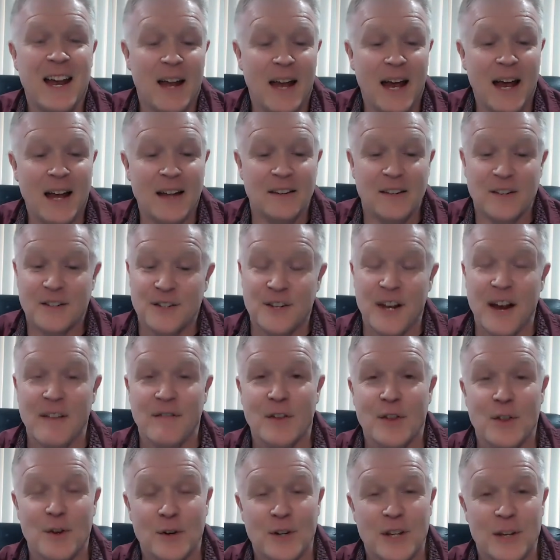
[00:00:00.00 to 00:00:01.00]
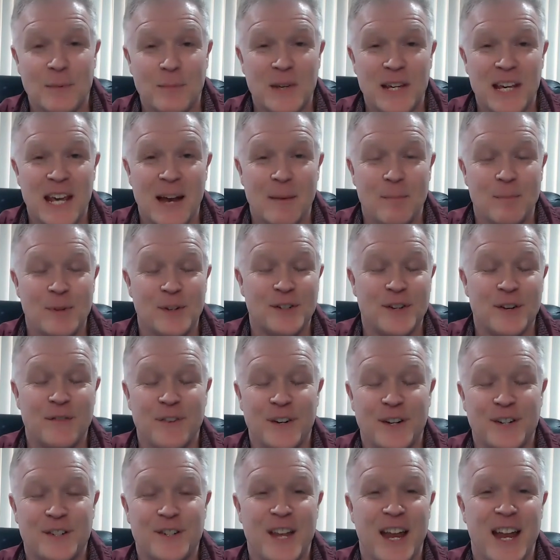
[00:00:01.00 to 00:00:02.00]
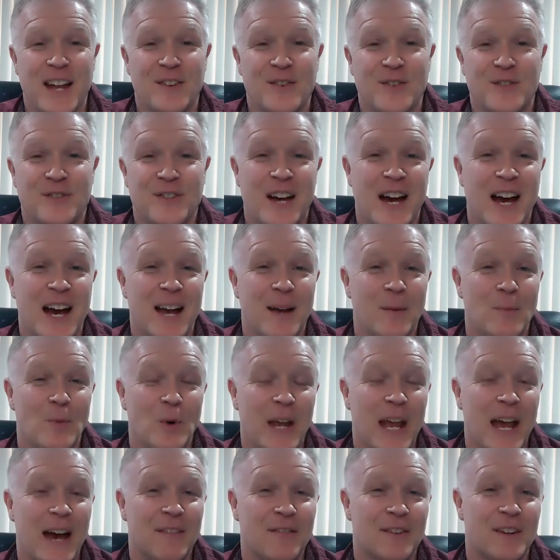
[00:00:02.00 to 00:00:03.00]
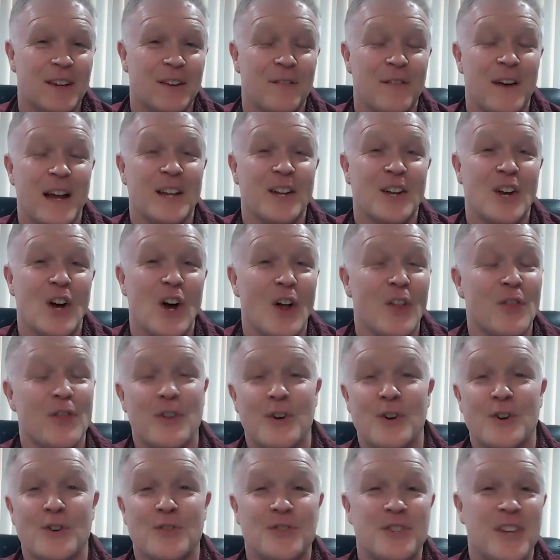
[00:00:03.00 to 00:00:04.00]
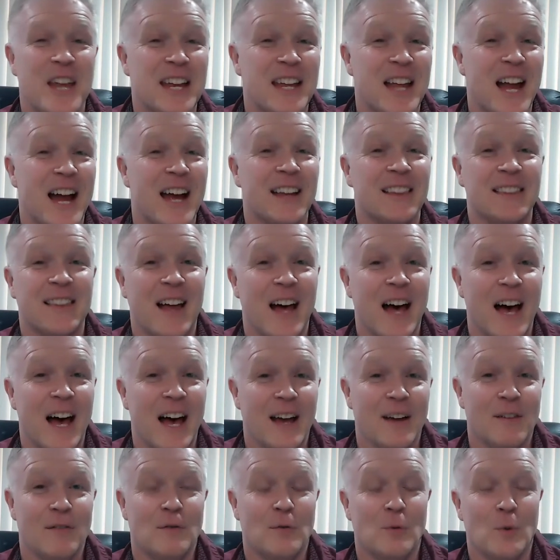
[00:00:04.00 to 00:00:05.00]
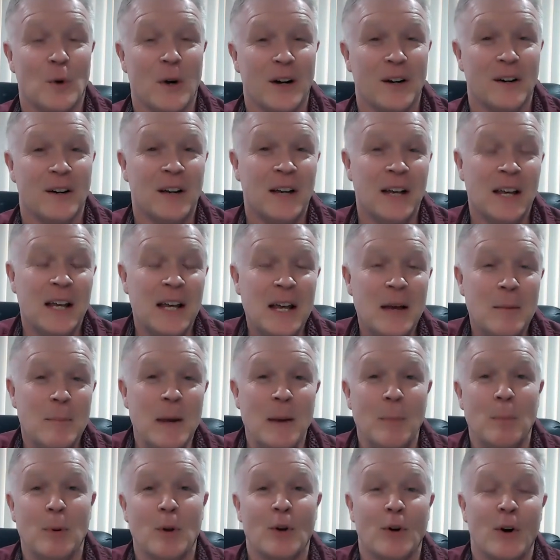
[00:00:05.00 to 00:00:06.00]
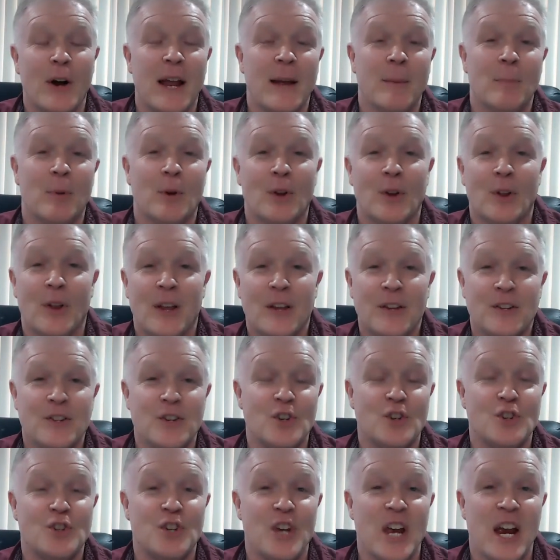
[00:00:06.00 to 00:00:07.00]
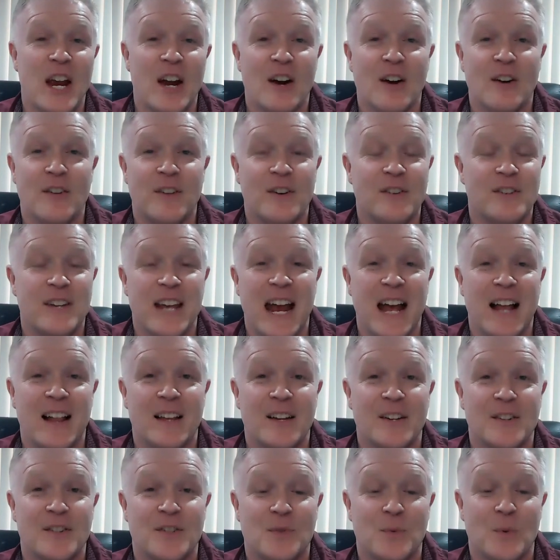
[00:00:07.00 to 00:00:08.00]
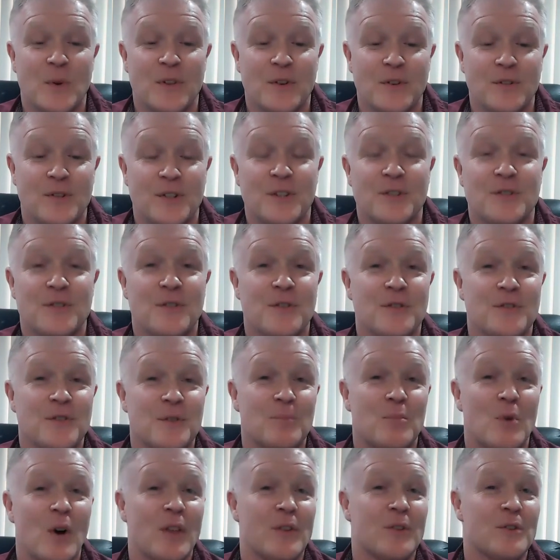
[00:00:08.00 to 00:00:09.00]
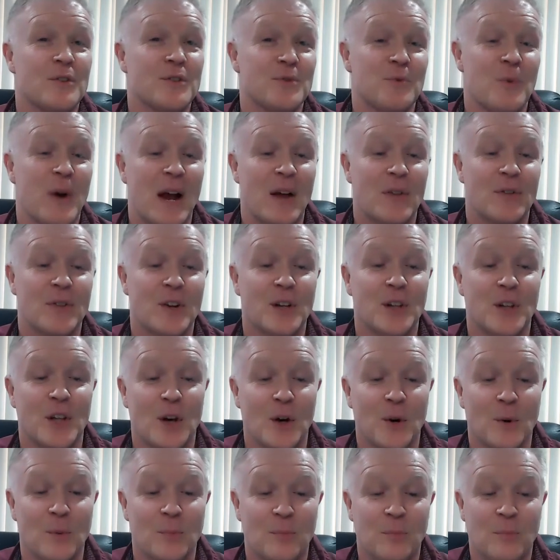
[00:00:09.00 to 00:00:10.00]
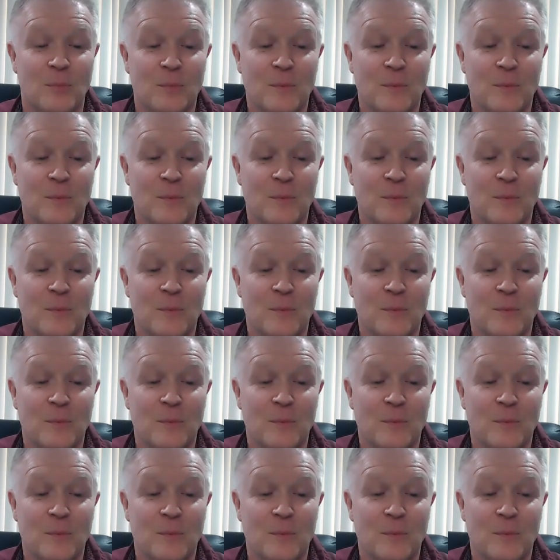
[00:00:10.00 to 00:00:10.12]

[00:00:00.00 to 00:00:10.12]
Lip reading: at 7:30 p.m. Pacific Standard Time, we have an event called Thursday Night Live, where people are able to share their talents with their sisters and brothers around the globe.